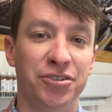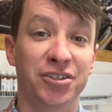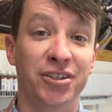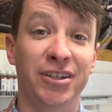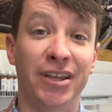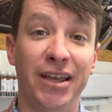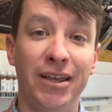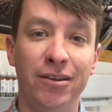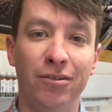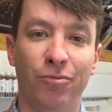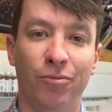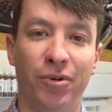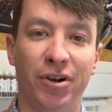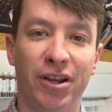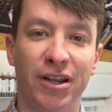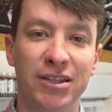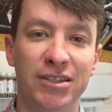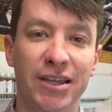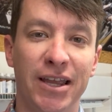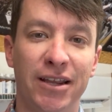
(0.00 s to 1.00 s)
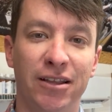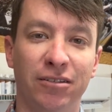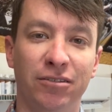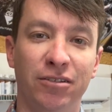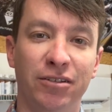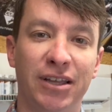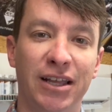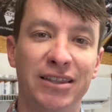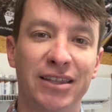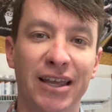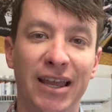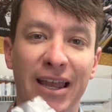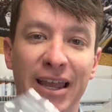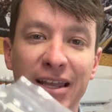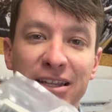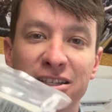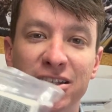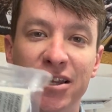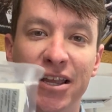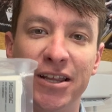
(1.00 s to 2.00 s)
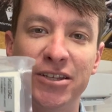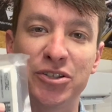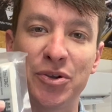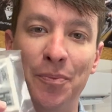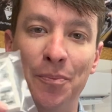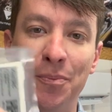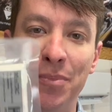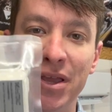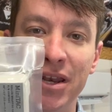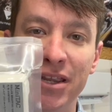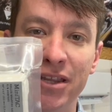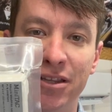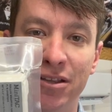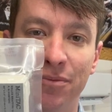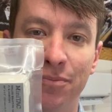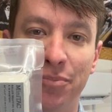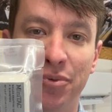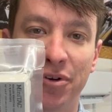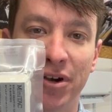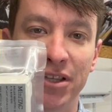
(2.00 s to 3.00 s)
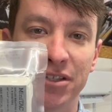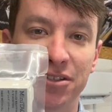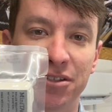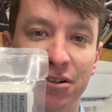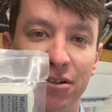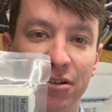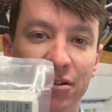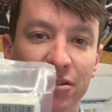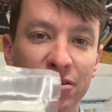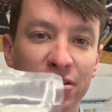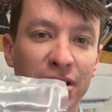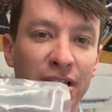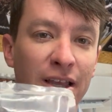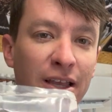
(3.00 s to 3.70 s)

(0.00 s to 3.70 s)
Today, we're going to take a look at the H&H Mini Compressed Gauze.